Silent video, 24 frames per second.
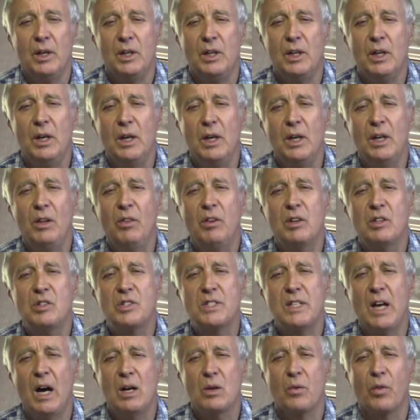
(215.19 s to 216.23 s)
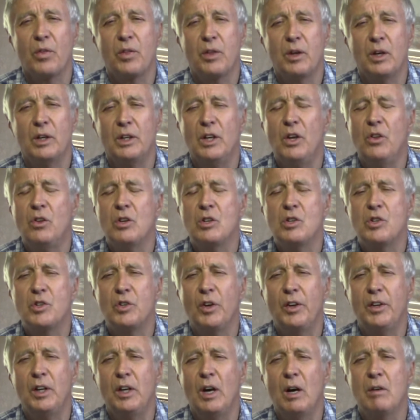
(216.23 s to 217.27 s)
Here in the south, in the
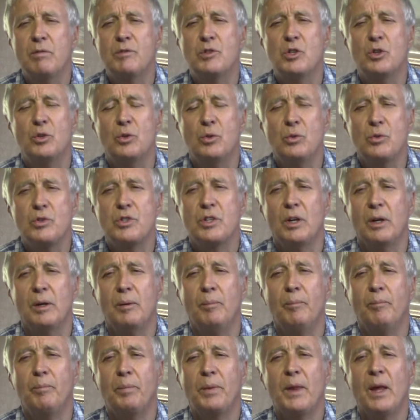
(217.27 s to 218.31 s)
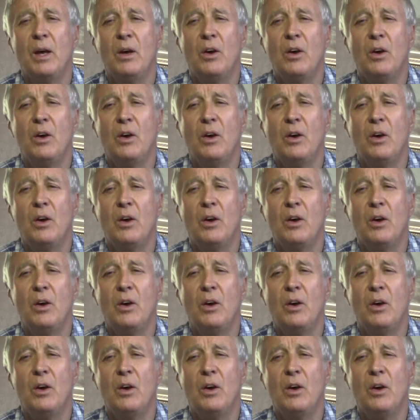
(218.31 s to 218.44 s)
city of Jerusalem,